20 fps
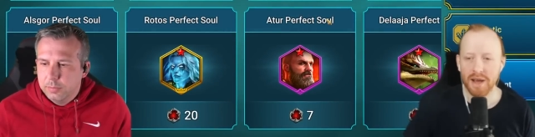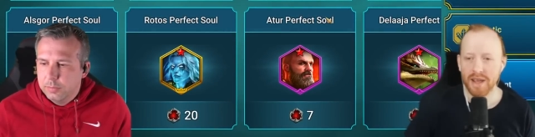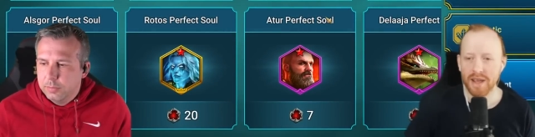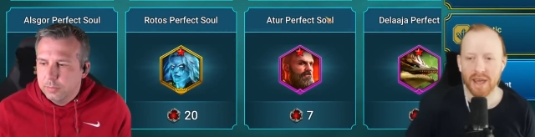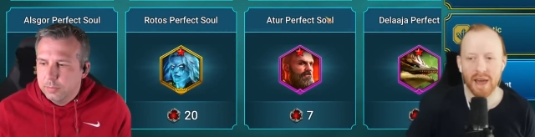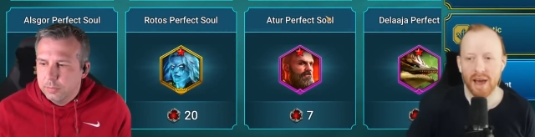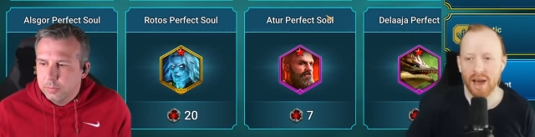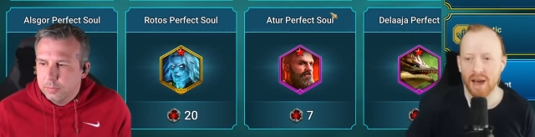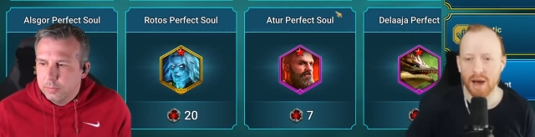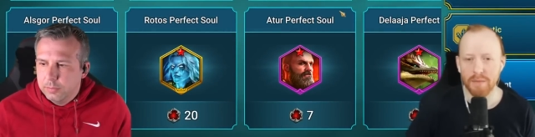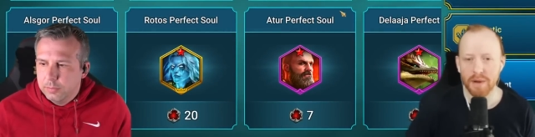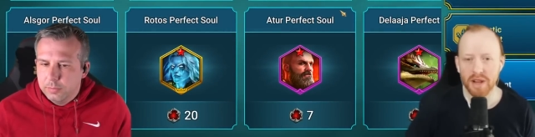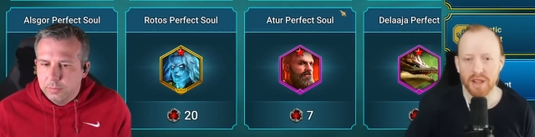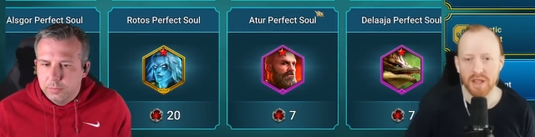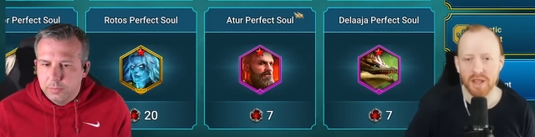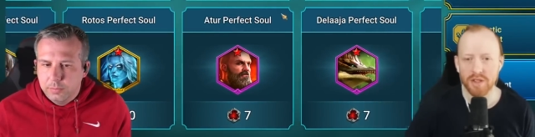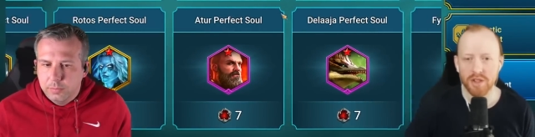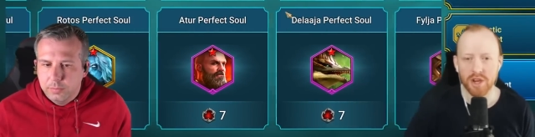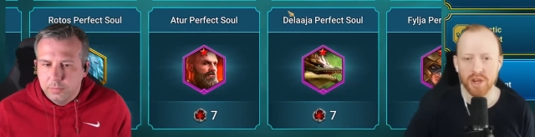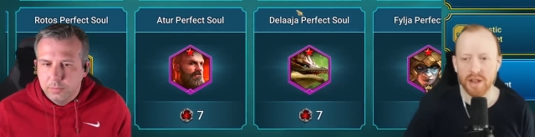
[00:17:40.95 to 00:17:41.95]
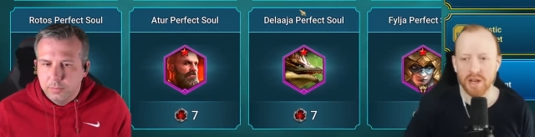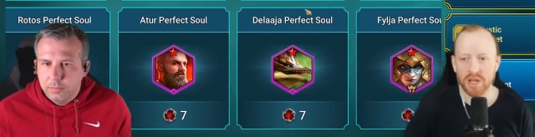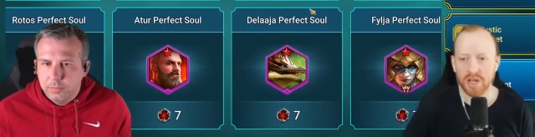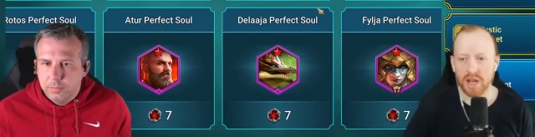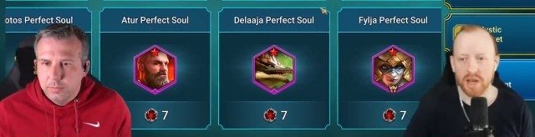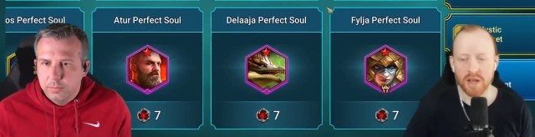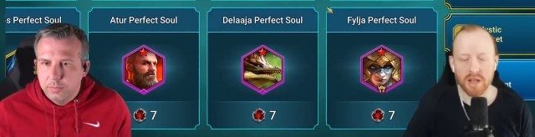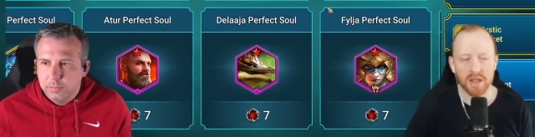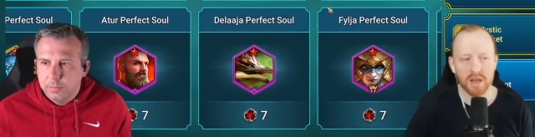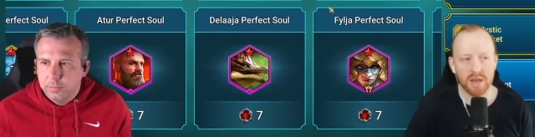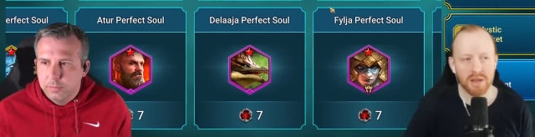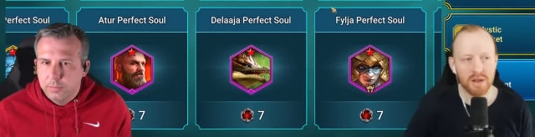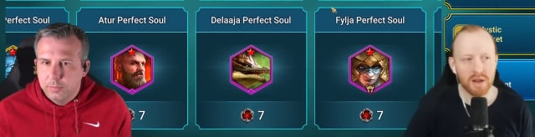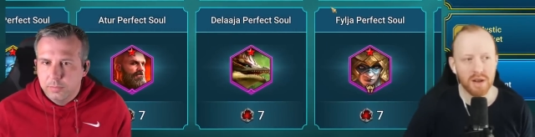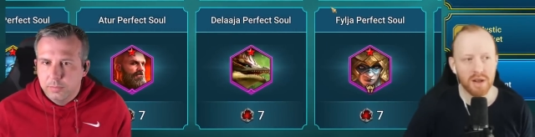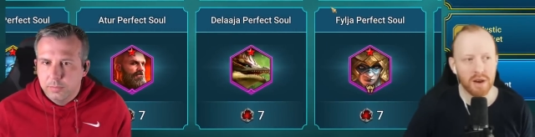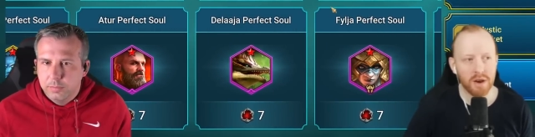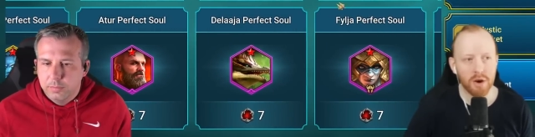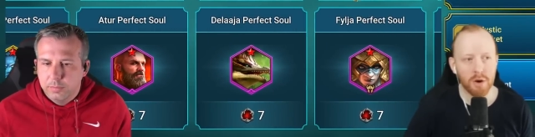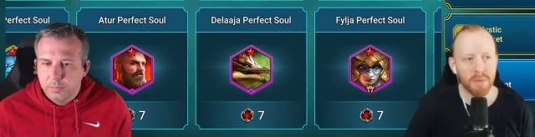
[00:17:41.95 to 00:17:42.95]
Speaker 1: yeah i mean this change like
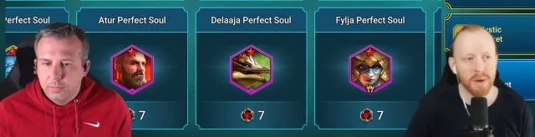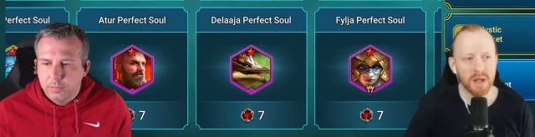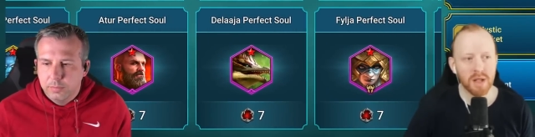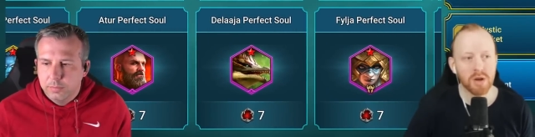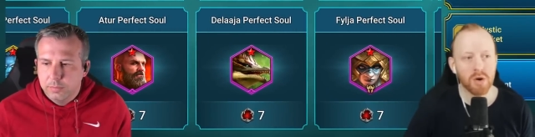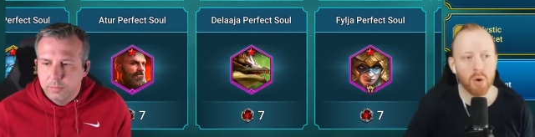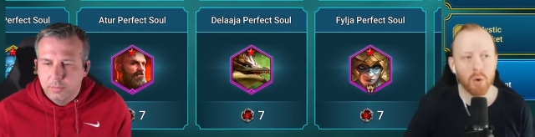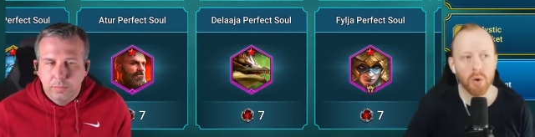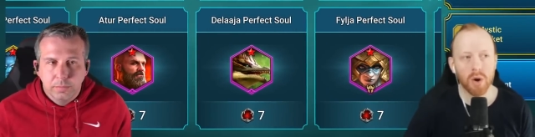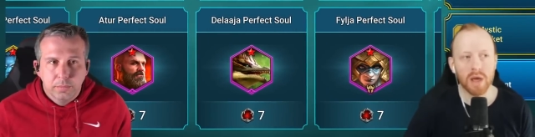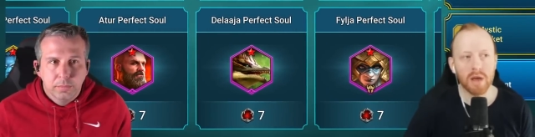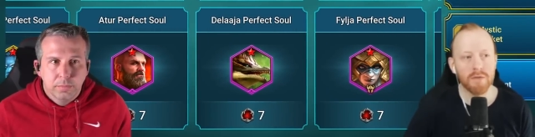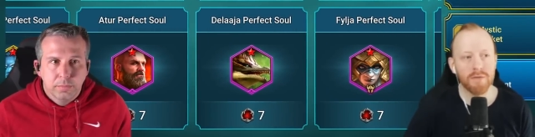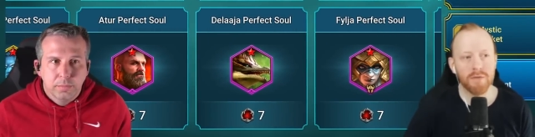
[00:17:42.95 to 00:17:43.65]
nobody's calling